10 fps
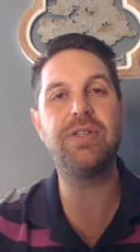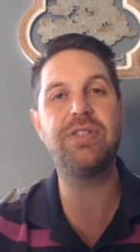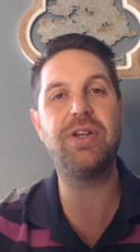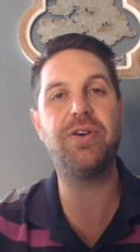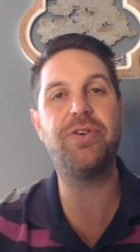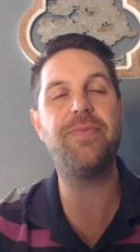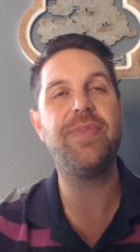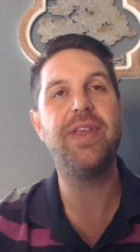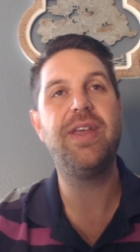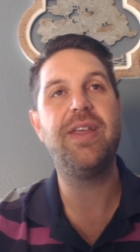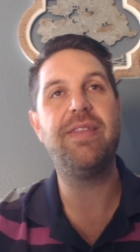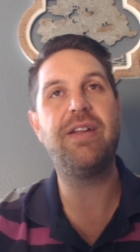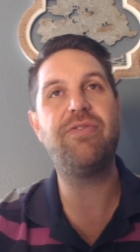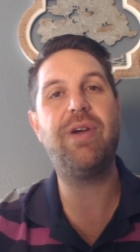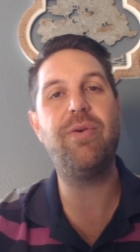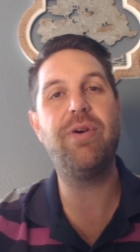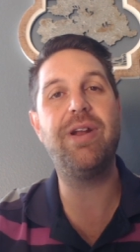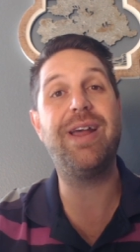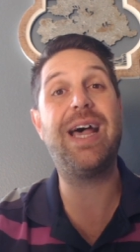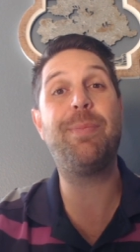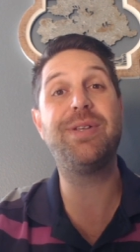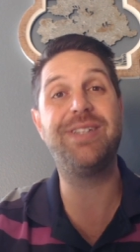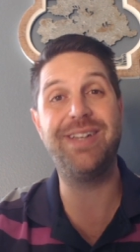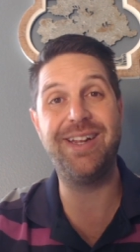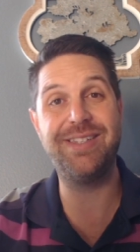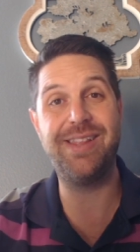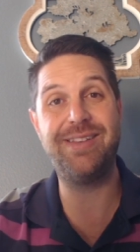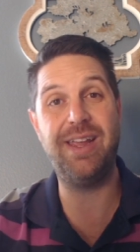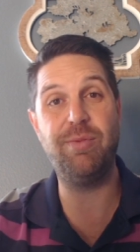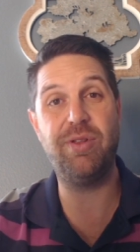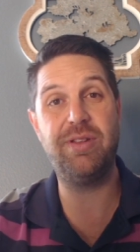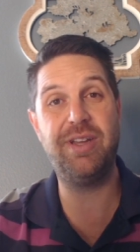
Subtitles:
So that's why we're at opposite ends of the table.